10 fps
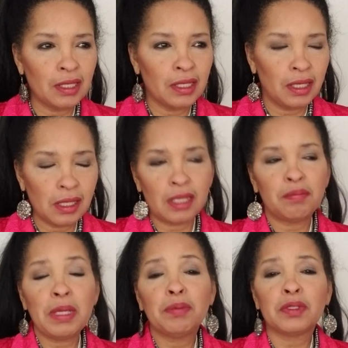a lot of
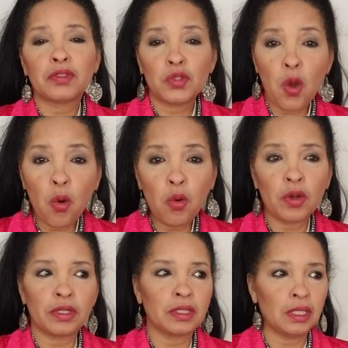people are
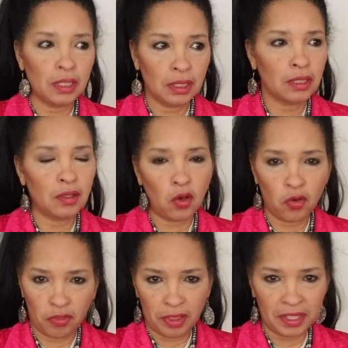torn
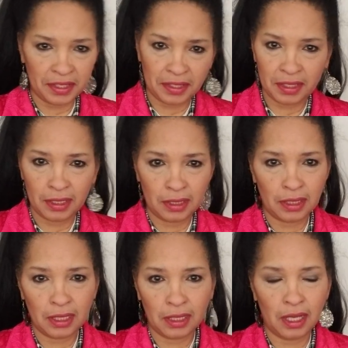over this
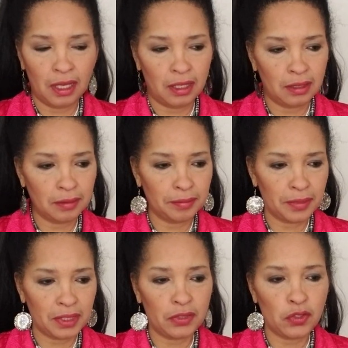
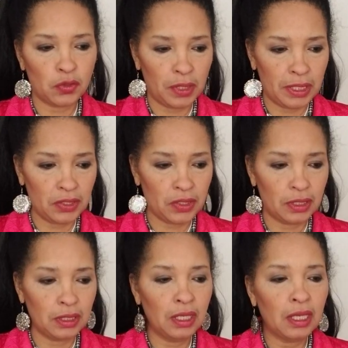
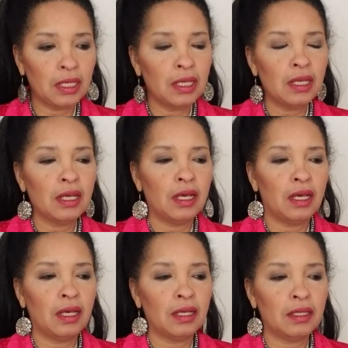situation.
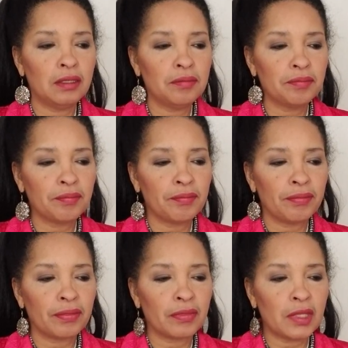Uh,
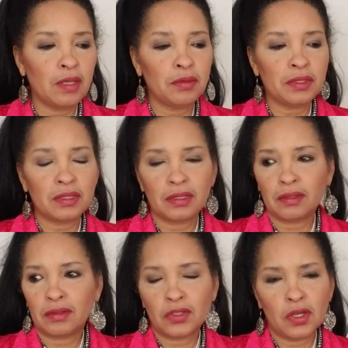he was
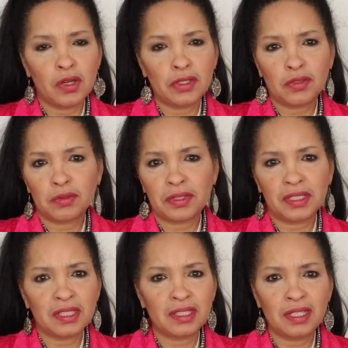charged with
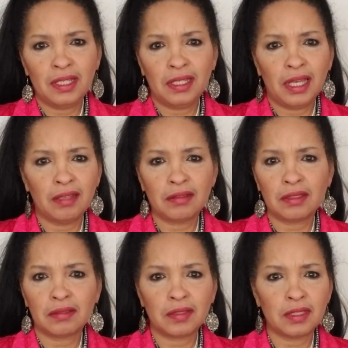16 counts
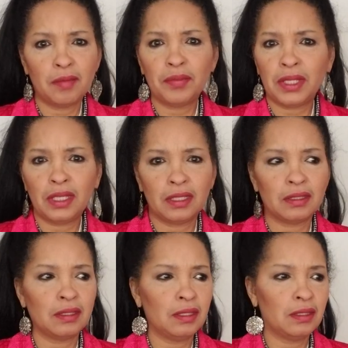of something,
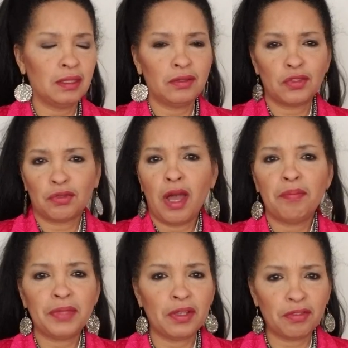and they
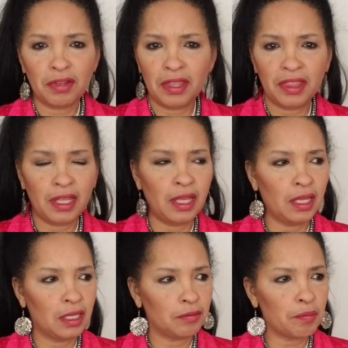dropped
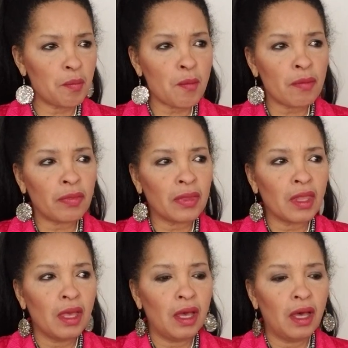everything.
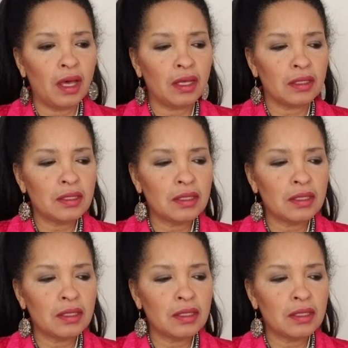And